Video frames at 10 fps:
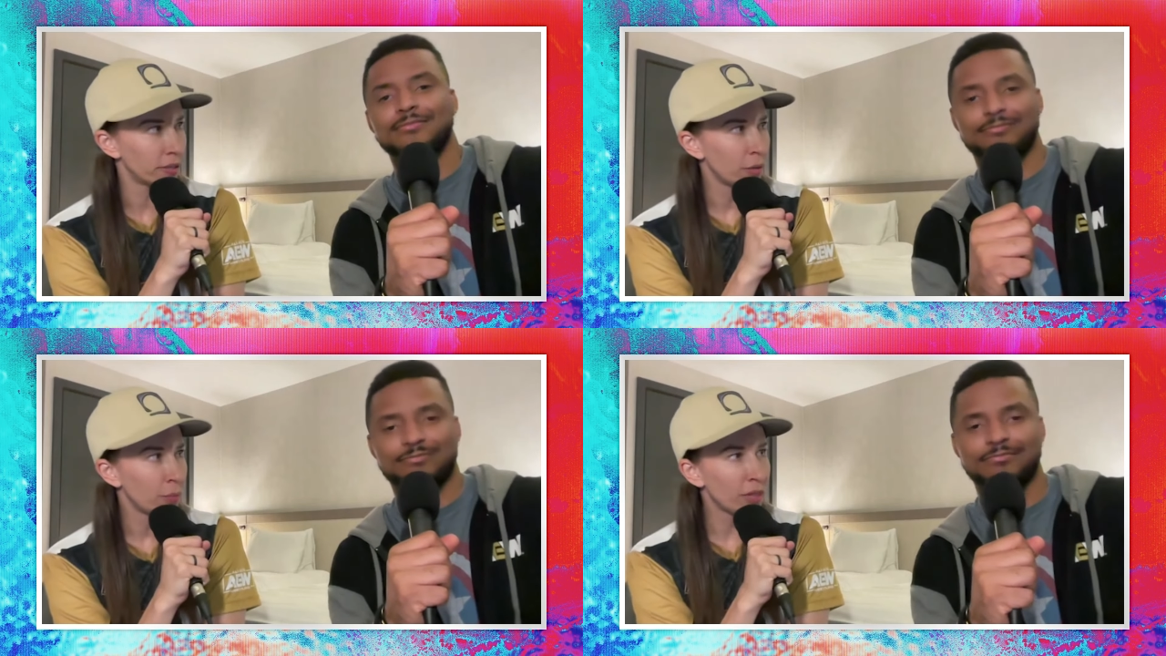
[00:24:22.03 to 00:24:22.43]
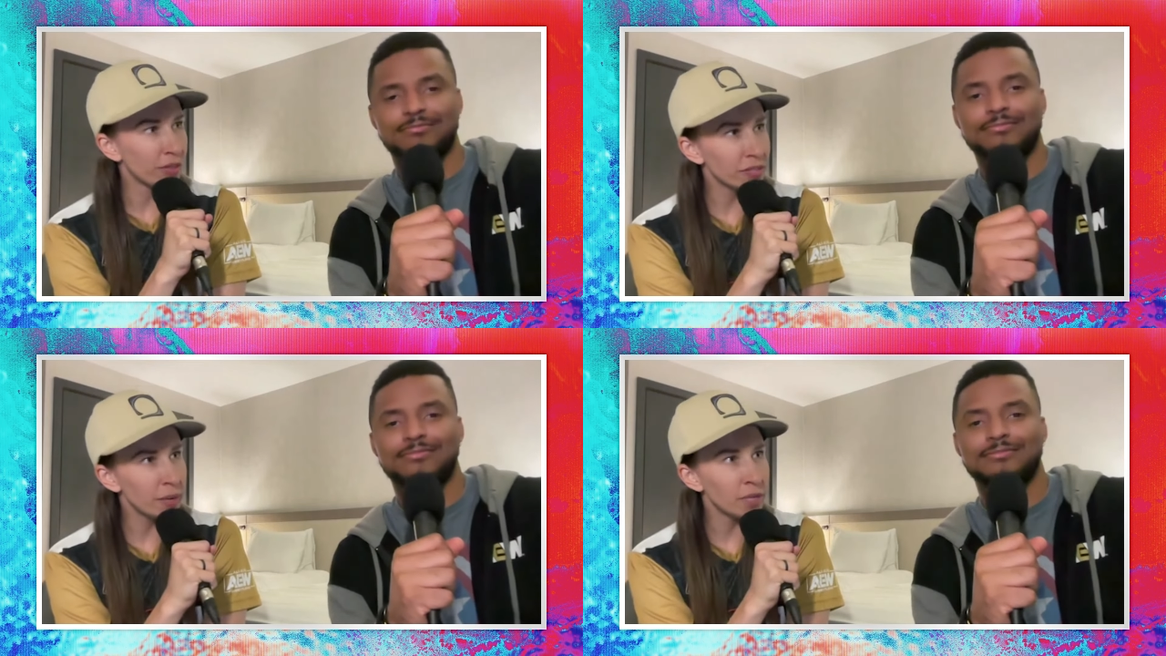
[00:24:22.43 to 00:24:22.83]
Speaker 1: Mm-hmm. But at
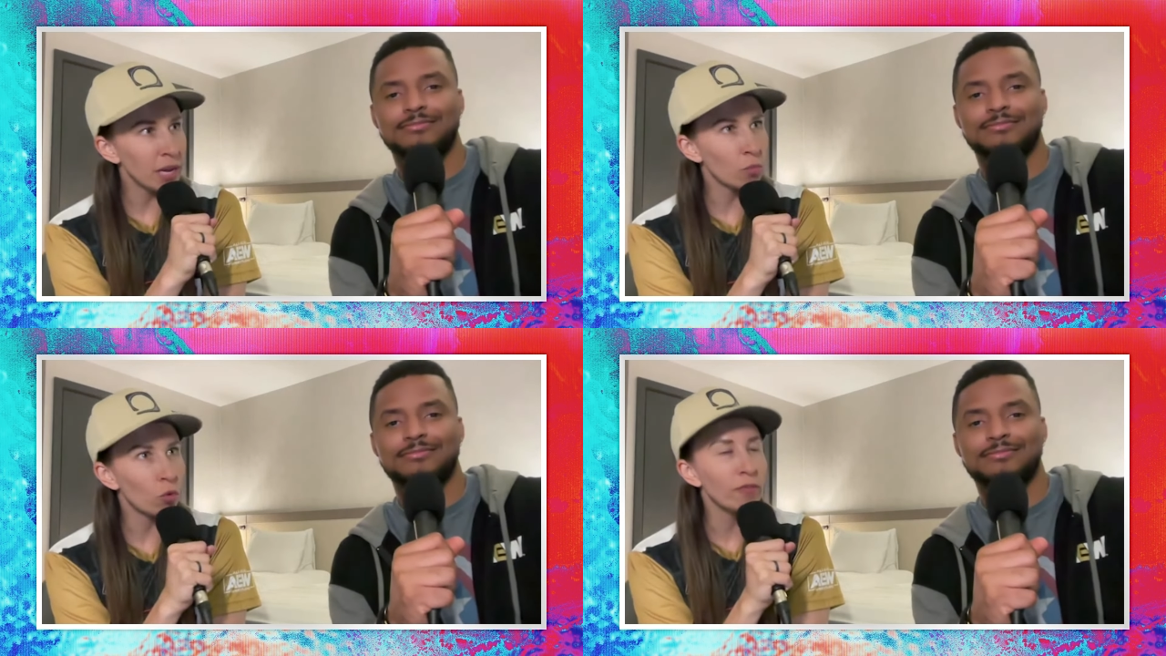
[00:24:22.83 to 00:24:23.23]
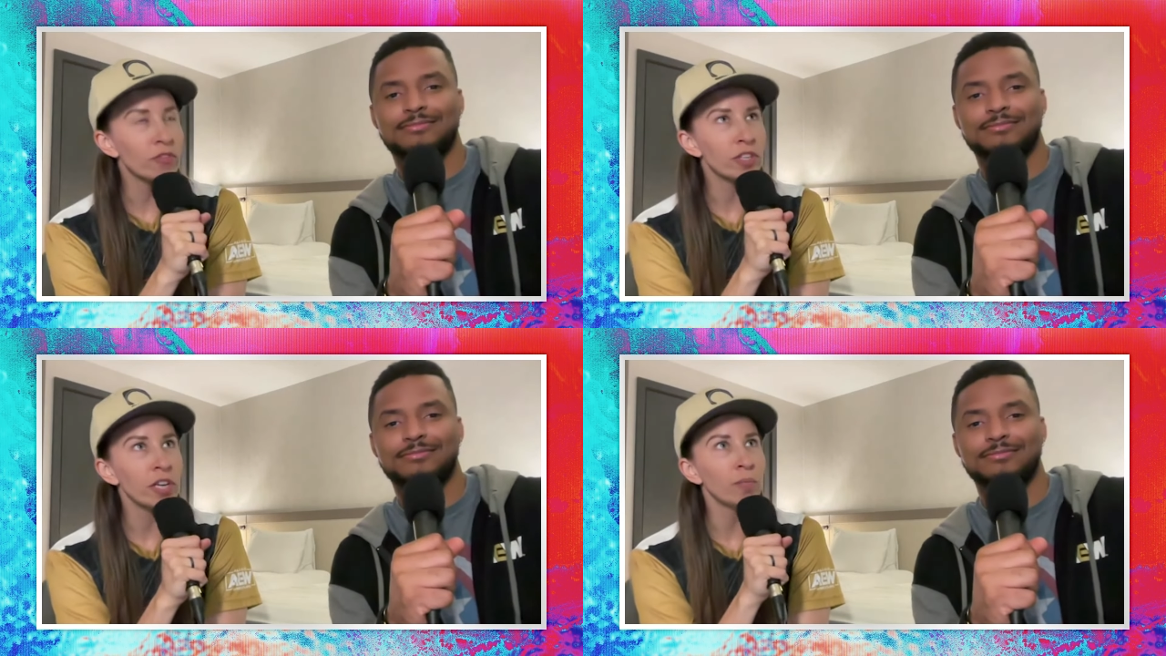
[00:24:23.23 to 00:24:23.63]
the same time, we've
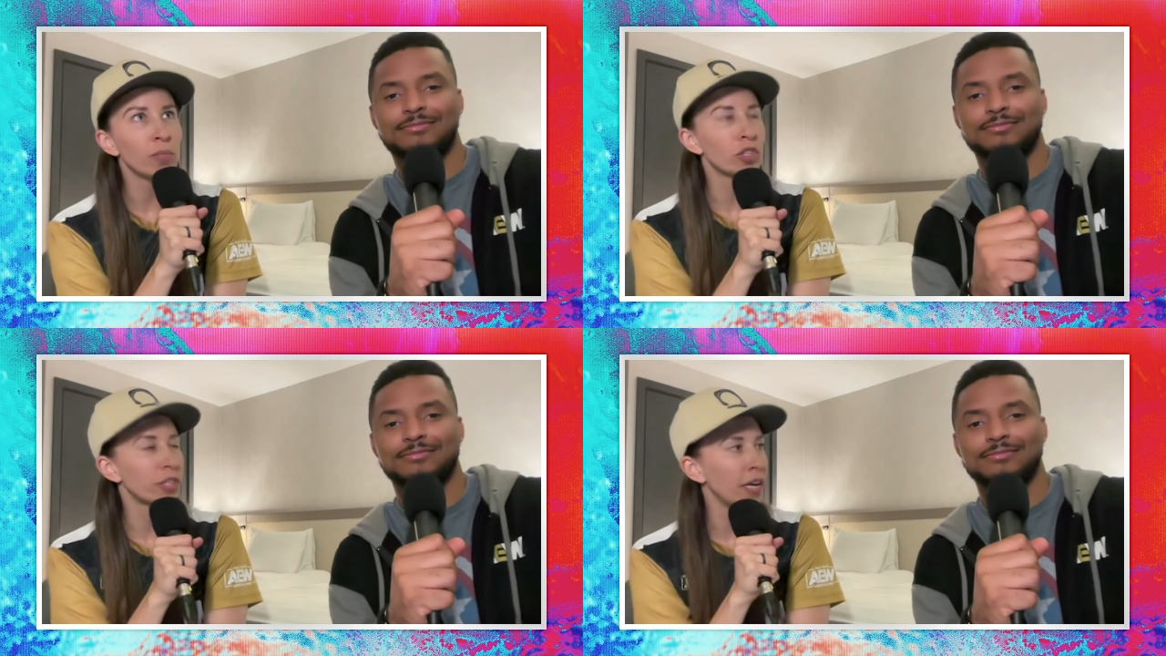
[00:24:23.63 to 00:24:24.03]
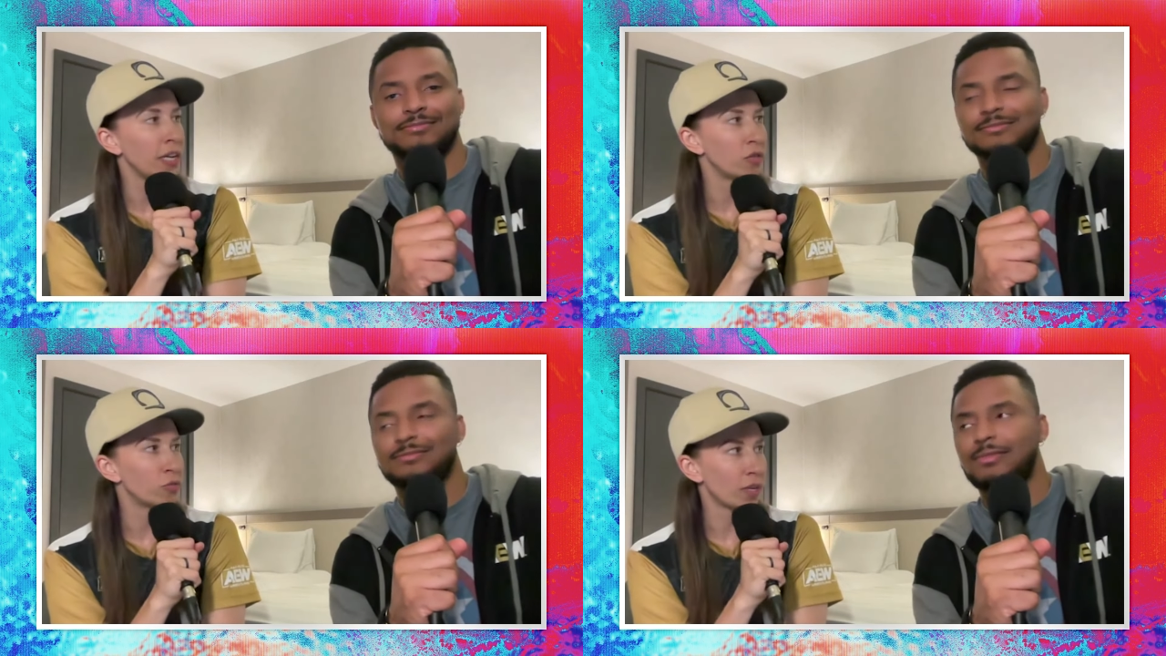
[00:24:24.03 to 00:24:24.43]
seen
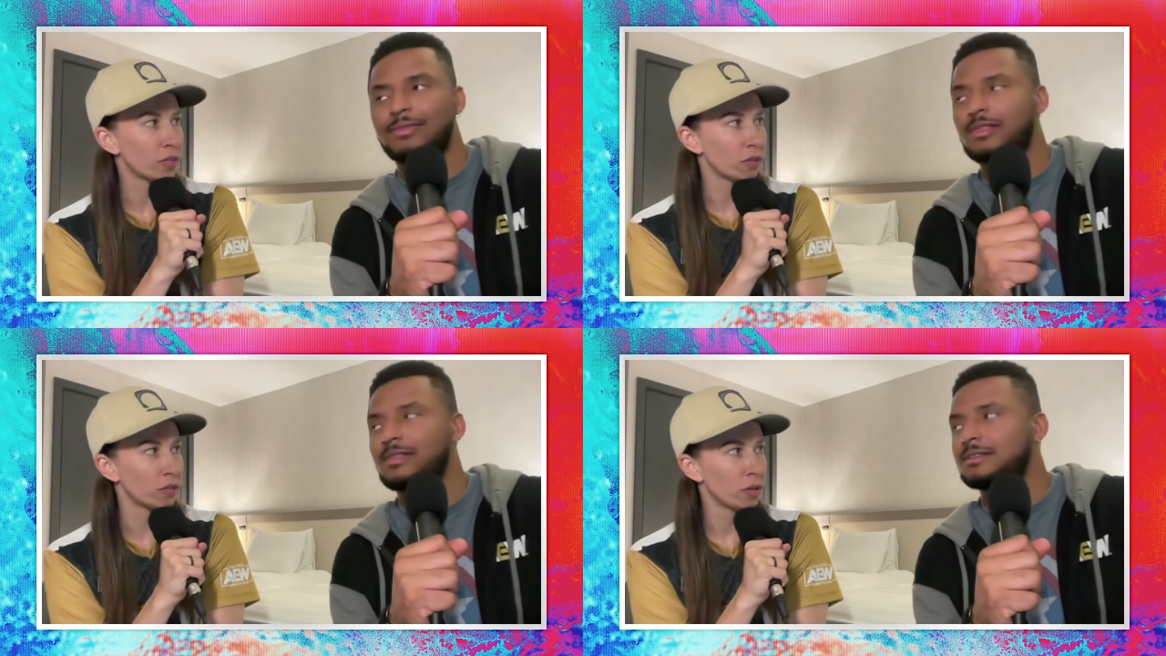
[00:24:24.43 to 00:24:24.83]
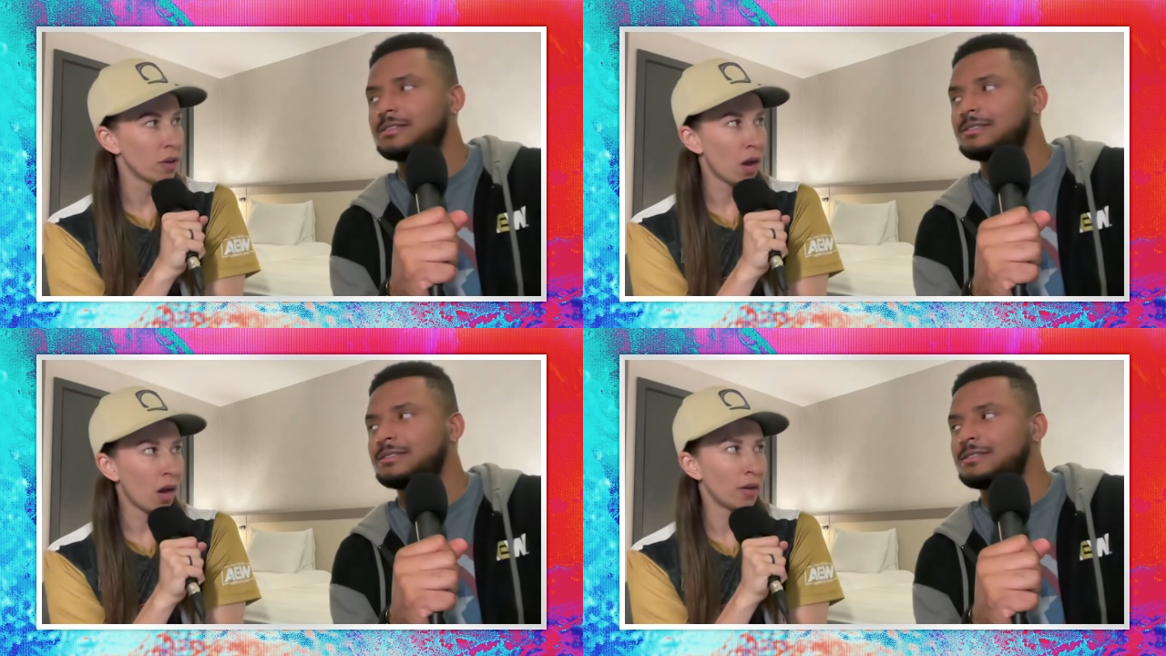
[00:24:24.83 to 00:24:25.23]
Mercedes wrestle
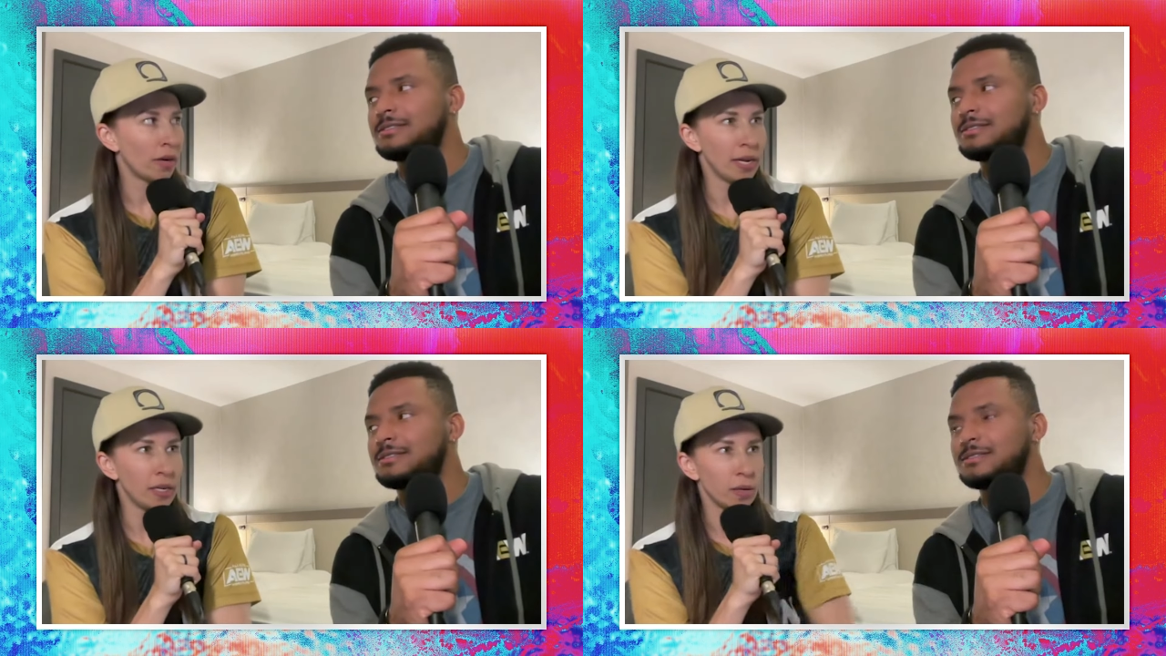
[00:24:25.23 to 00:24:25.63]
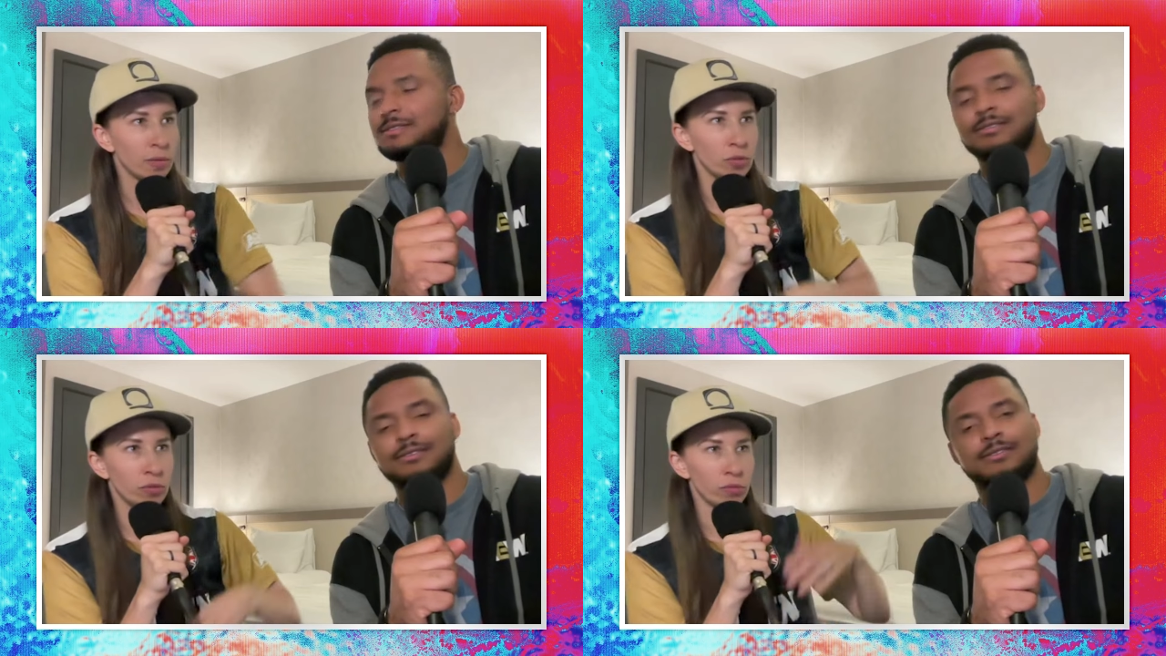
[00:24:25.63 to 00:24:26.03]
on
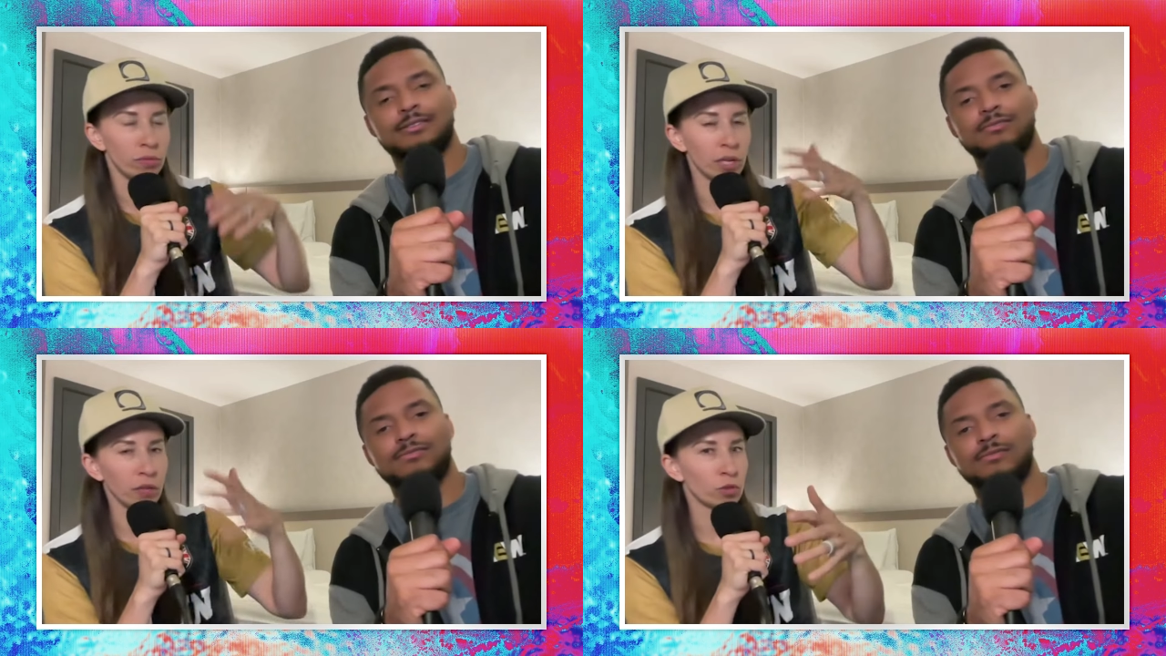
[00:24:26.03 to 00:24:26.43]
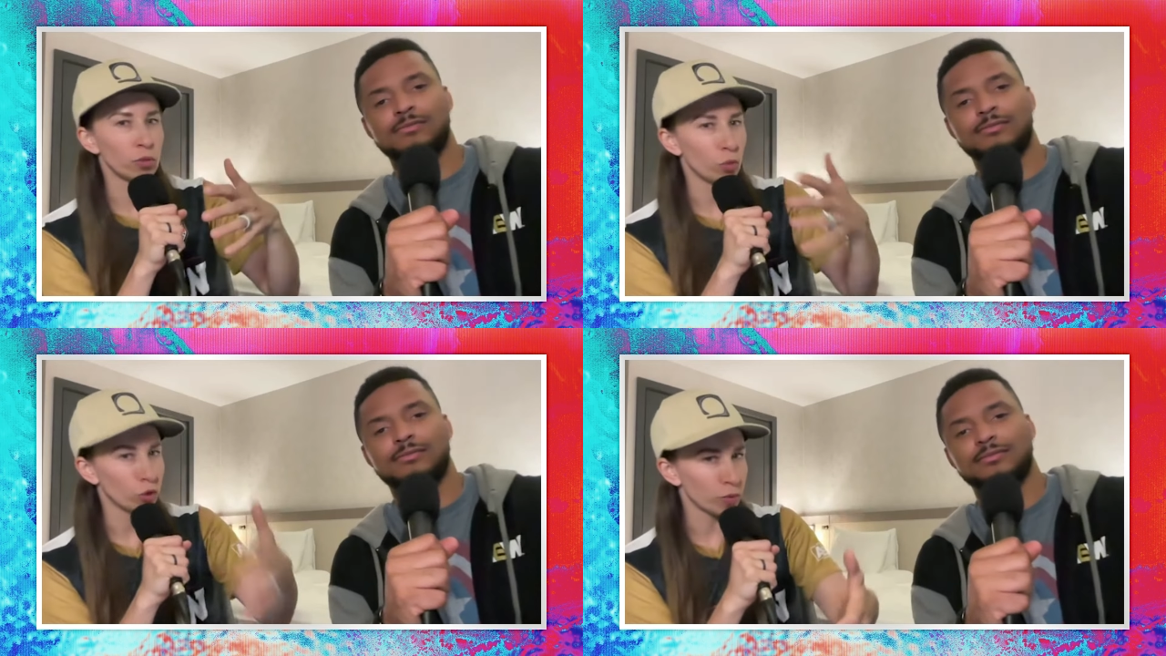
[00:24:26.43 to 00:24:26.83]
AEW
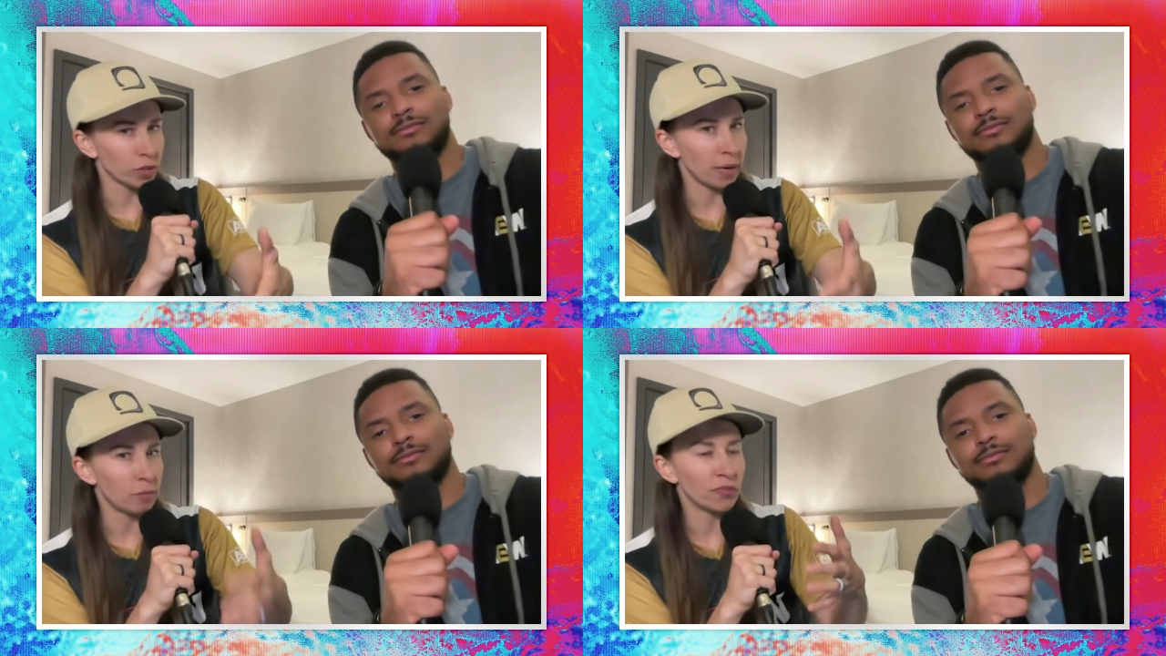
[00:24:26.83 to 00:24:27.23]
television multiple times.